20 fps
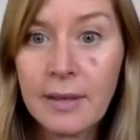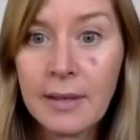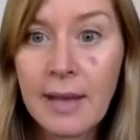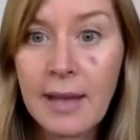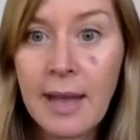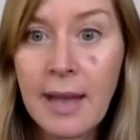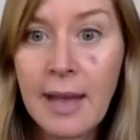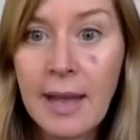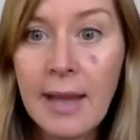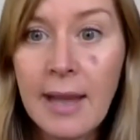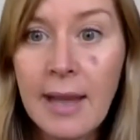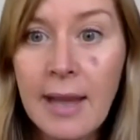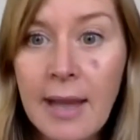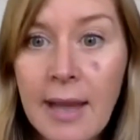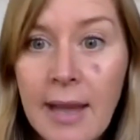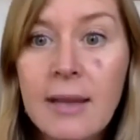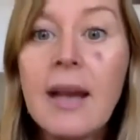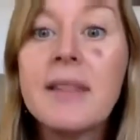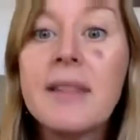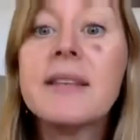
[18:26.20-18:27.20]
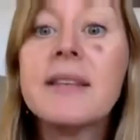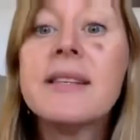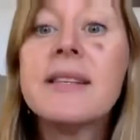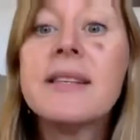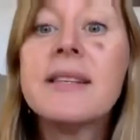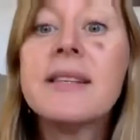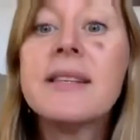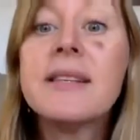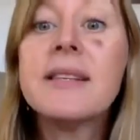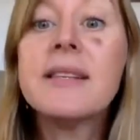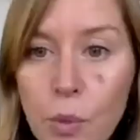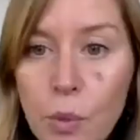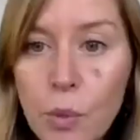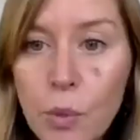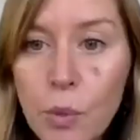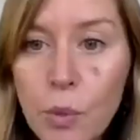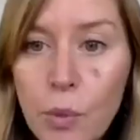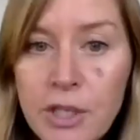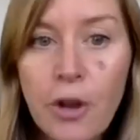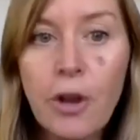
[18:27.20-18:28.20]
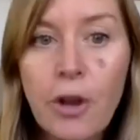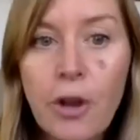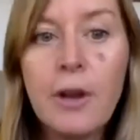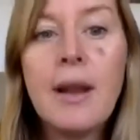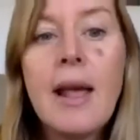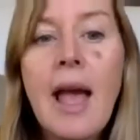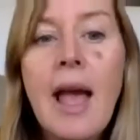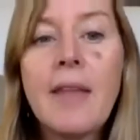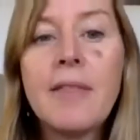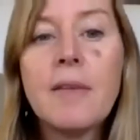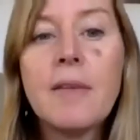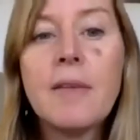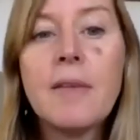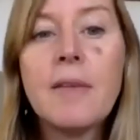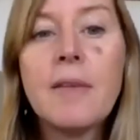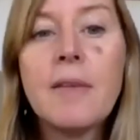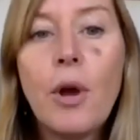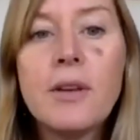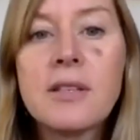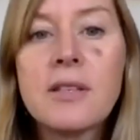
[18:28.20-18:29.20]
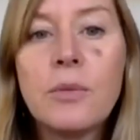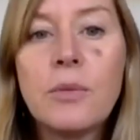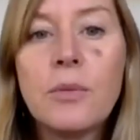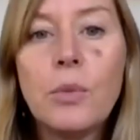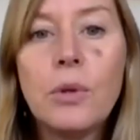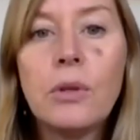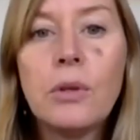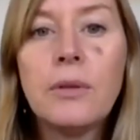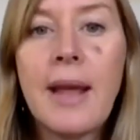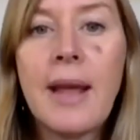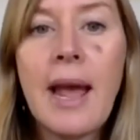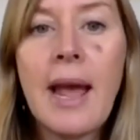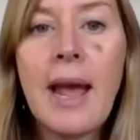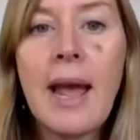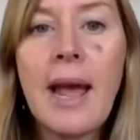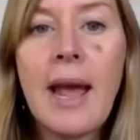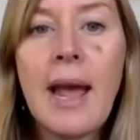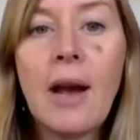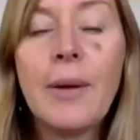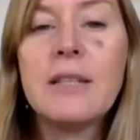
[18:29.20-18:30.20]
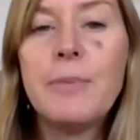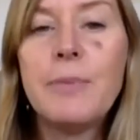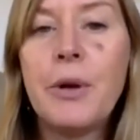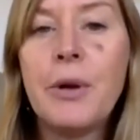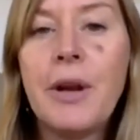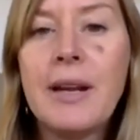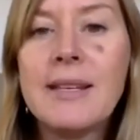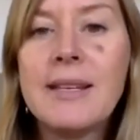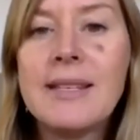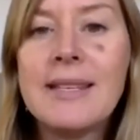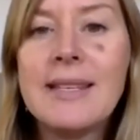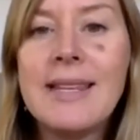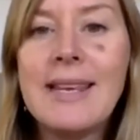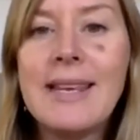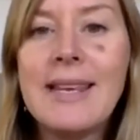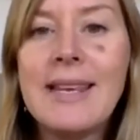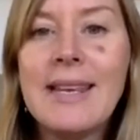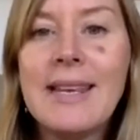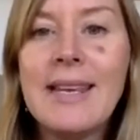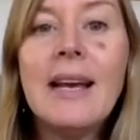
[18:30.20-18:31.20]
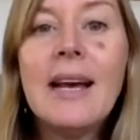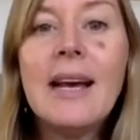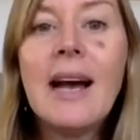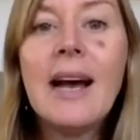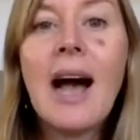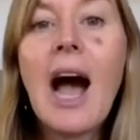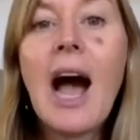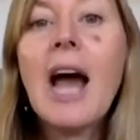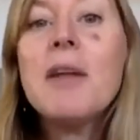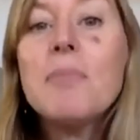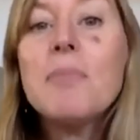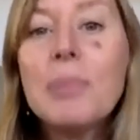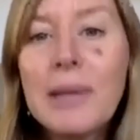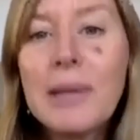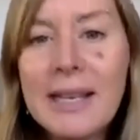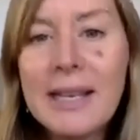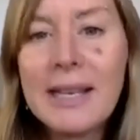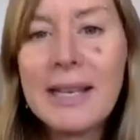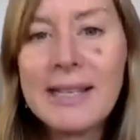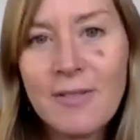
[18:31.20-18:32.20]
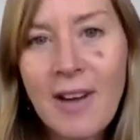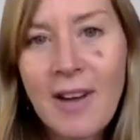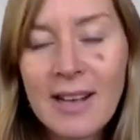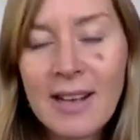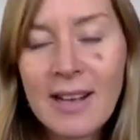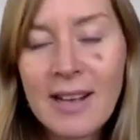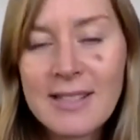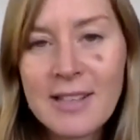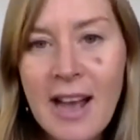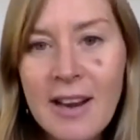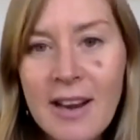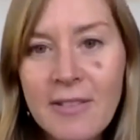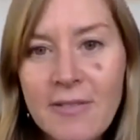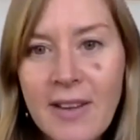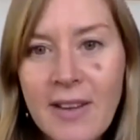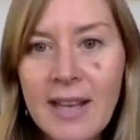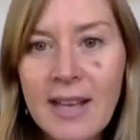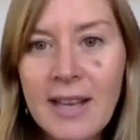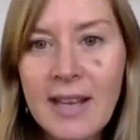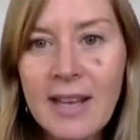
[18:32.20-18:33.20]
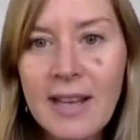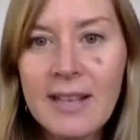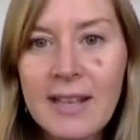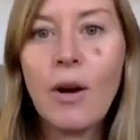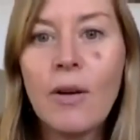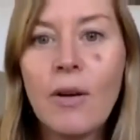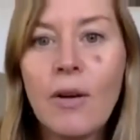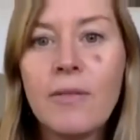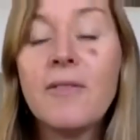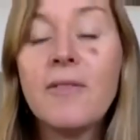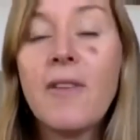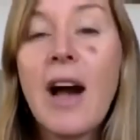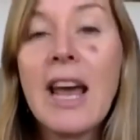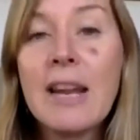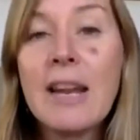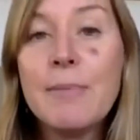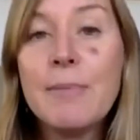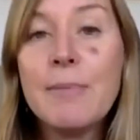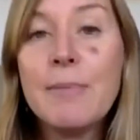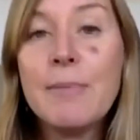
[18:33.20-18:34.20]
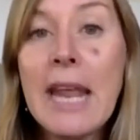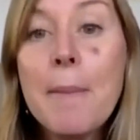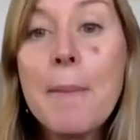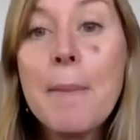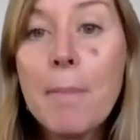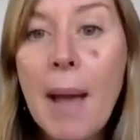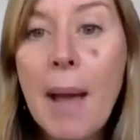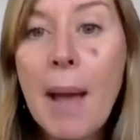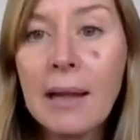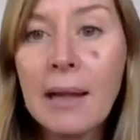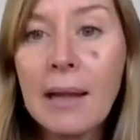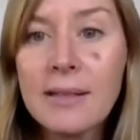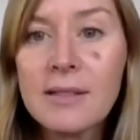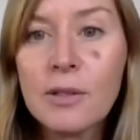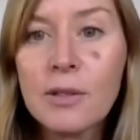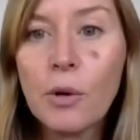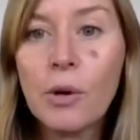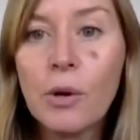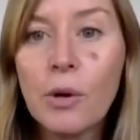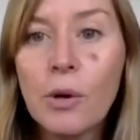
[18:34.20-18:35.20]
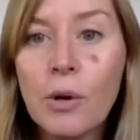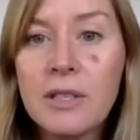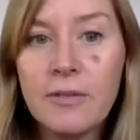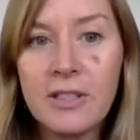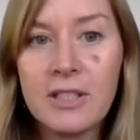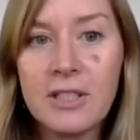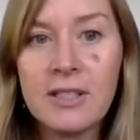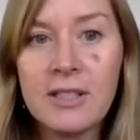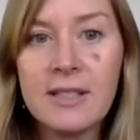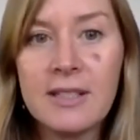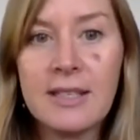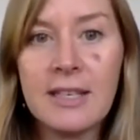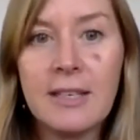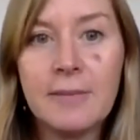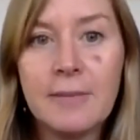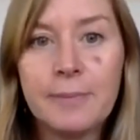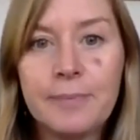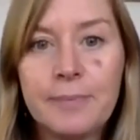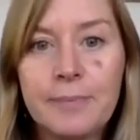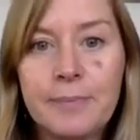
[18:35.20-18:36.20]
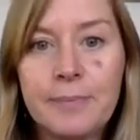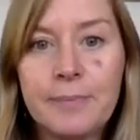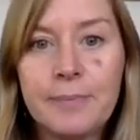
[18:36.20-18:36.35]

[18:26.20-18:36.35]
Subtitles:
Okay, the symptoms will return and the person will now experience the unpleasant side effects of vitamin imbalance or deficiency.